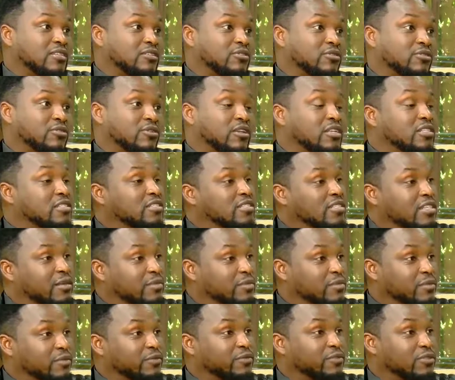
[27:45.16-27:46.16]
So let's
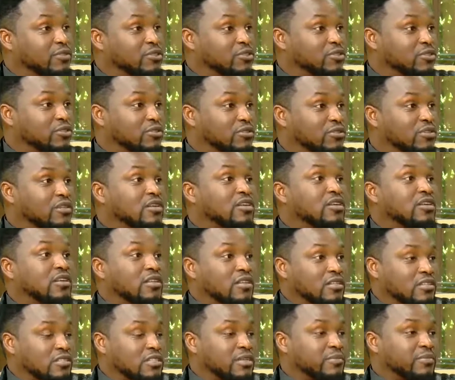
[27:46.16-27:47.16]
keep the vision.
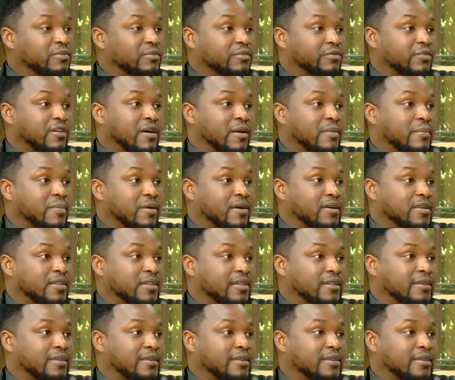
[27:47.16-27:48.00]
Let's keep the fire burning.